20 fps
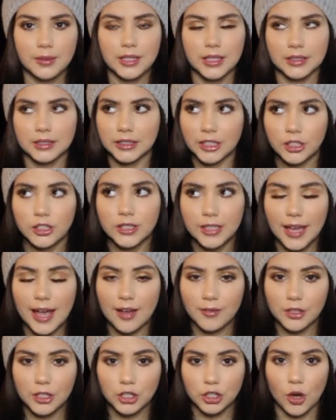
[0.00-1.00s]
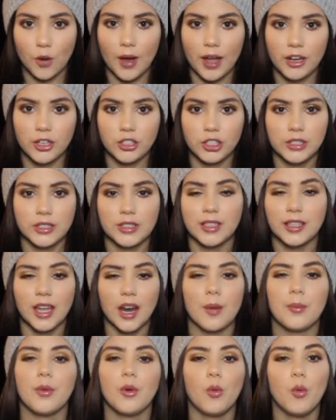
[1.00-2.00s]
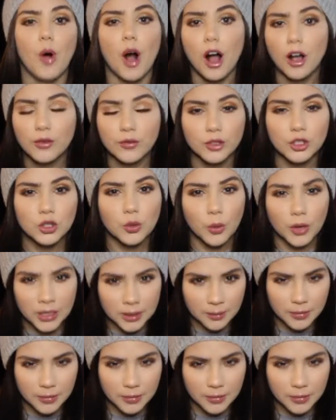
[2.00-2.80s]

to literally having no energy to get up and walk for 20